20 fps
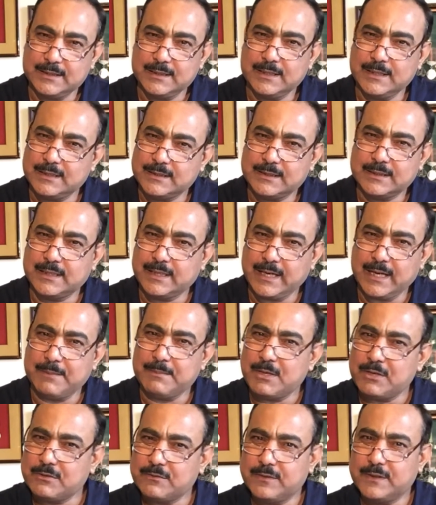it
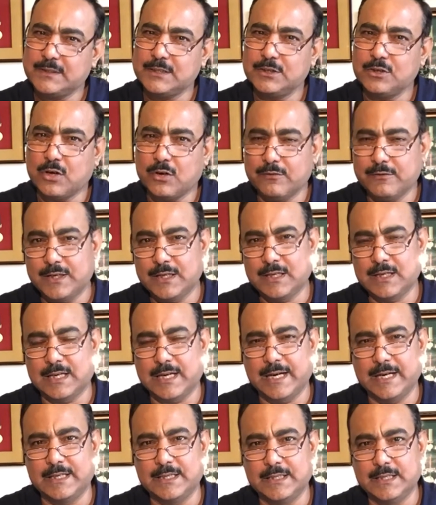came out with a novel
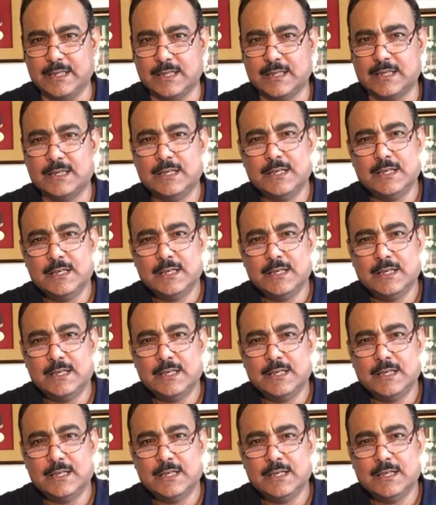idea